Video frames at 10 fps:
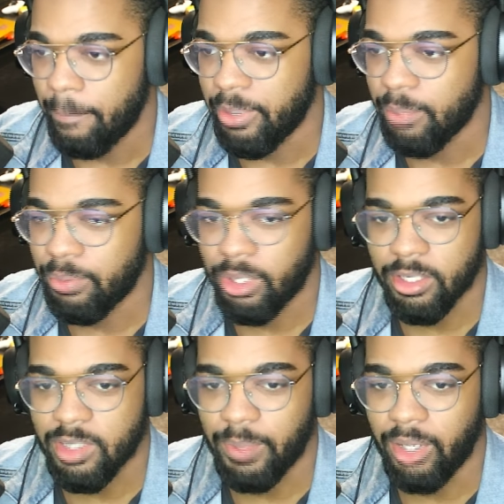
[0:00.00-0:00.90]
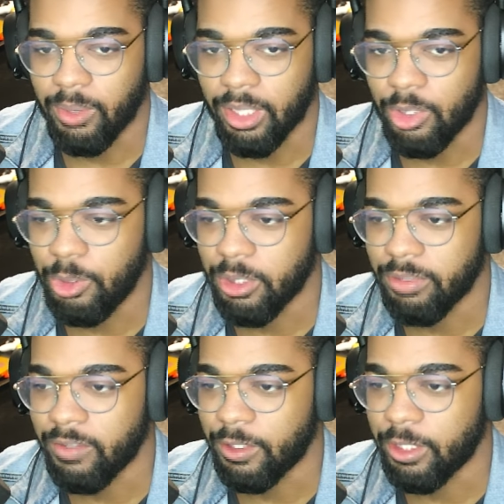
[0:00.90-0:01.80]
Being put on the spot with like who your
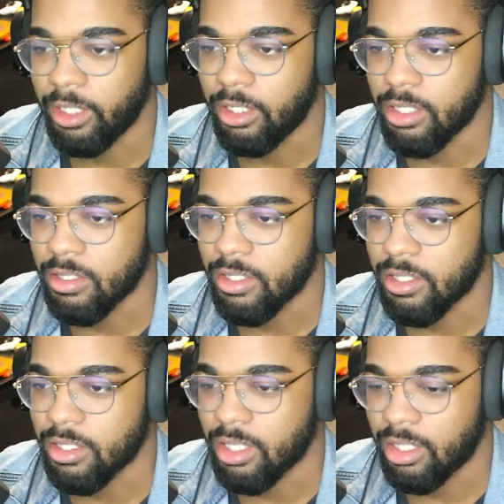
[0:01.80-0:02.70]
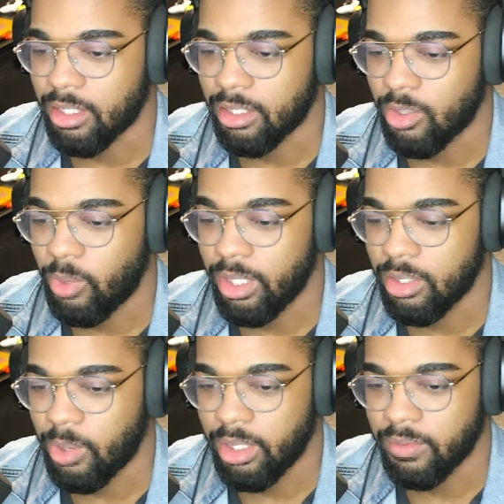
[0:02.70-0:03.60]
favorite creator is
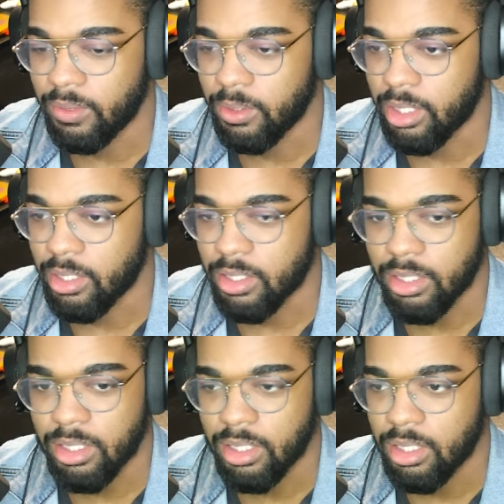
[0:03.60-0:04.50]
quite difficult to answer.